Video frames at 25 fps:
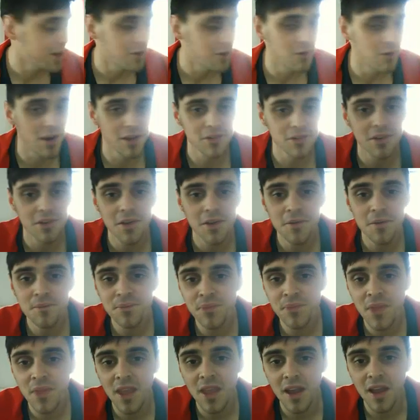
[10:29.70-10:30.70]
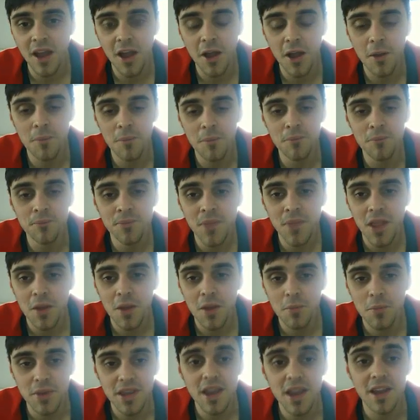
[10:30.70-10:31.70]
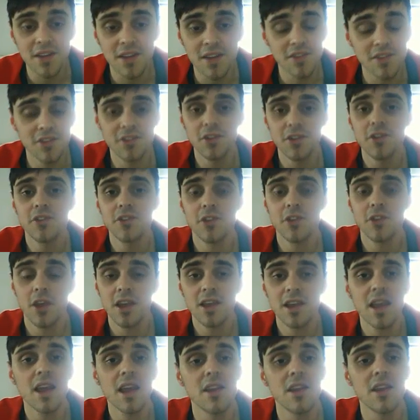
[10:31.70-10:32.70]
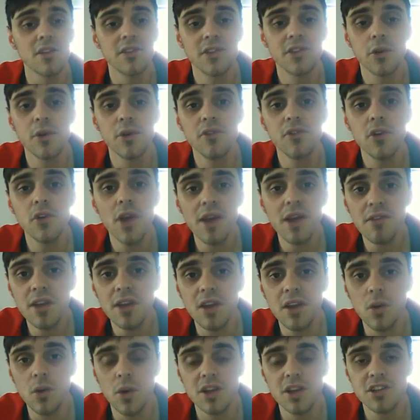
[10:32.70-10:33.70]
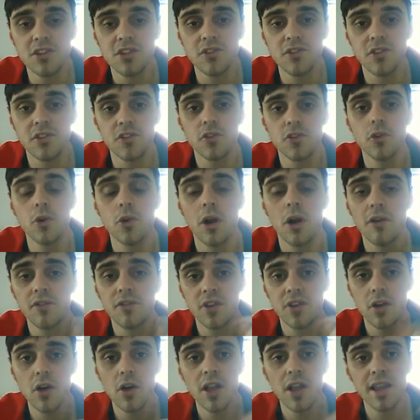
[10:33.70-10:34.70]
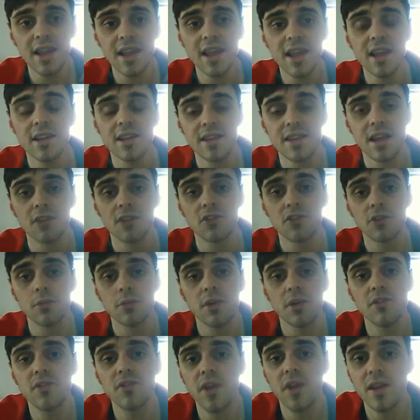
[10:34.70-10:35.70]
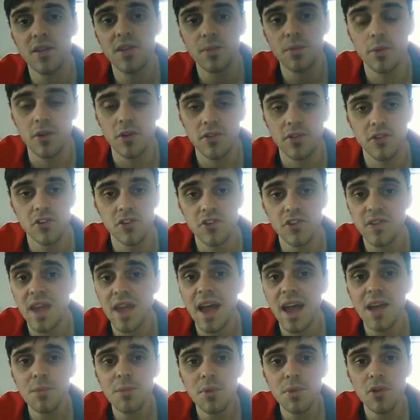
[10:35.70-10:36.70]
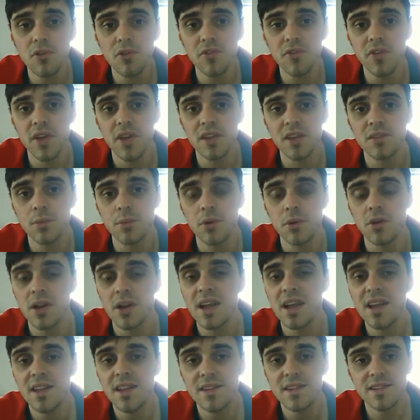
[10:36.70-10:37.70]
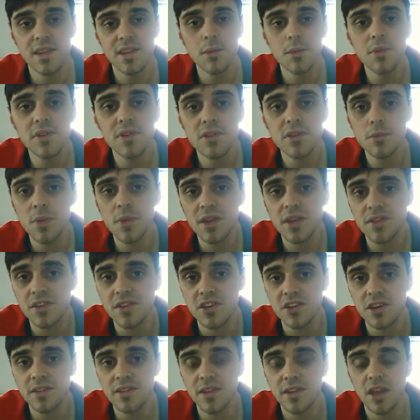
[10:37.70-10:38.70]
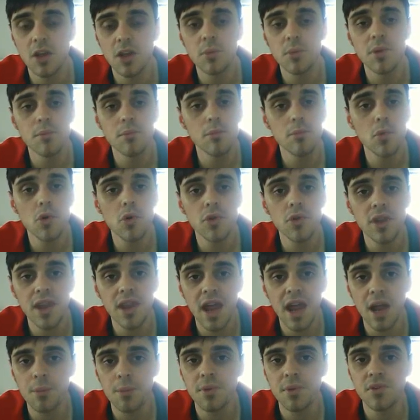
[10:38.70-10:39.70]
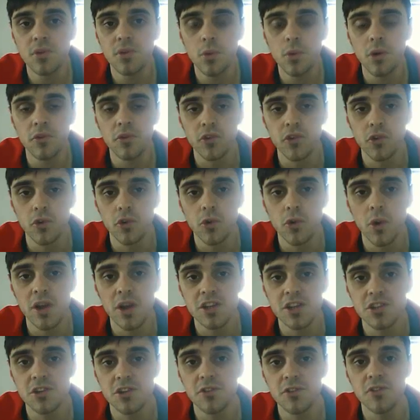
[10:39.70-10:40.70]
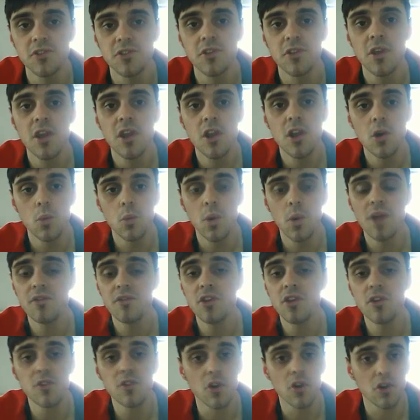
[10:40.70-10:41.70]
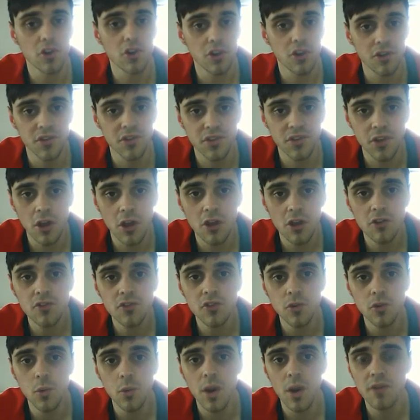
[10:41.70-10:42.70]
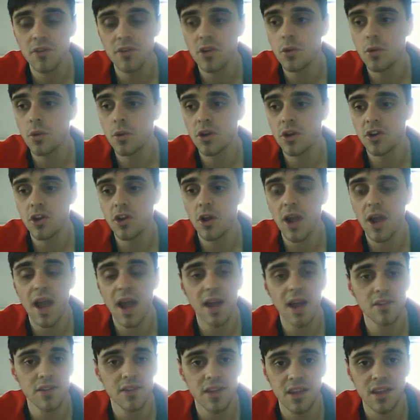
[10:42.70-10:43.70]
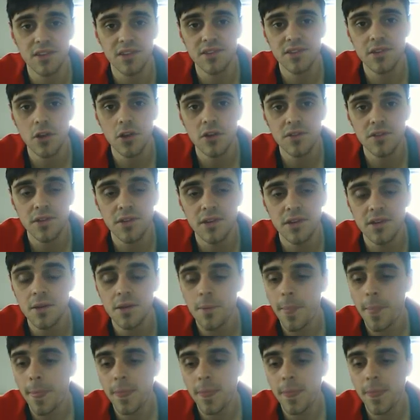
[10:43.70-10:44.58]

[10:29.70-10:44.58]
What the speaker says: around. But yeah, it's just, again, so if you have any questions at all, I've got a link down to my Facebook. So just add me on Facebook, send me some messages, and I'll be more than happy to answer your questions. Whether you've got concerns or whether you want to know how to get started,